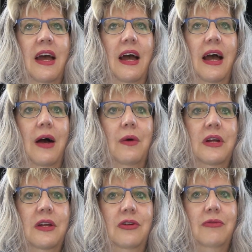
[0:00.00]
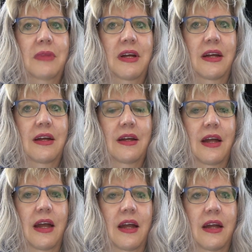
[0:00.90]
how can you make
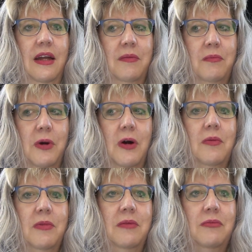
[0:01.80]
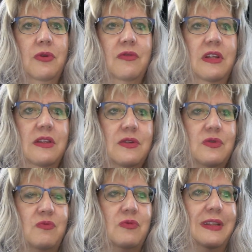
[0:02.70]
a Barbie movie
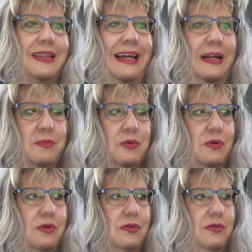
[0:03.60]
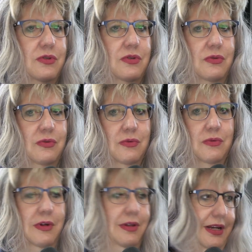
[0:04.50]
that's relatable
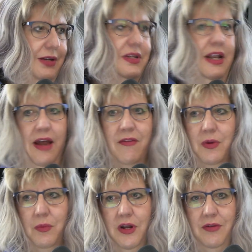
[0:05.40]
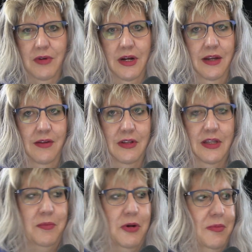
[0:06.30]
to, like you said, everyone, right? If you
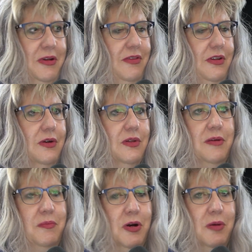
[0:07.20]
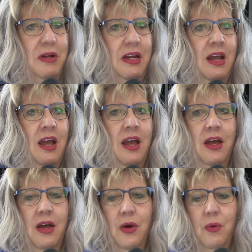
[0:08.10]
love Barbie, if you don't love Barbie.
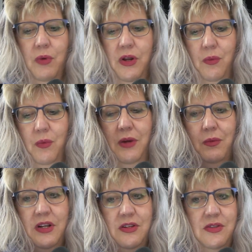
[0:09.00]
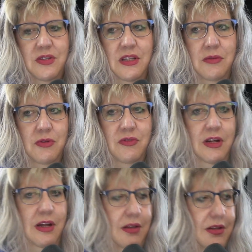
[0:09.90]
When we went to see the
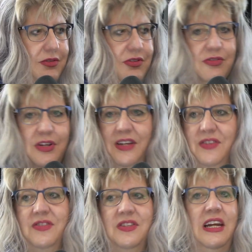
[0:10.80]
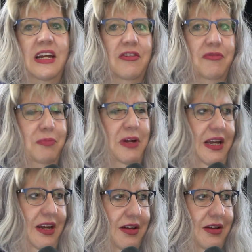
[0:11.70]
movie, it's just like a sea of
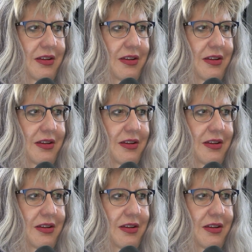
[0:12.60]
pink.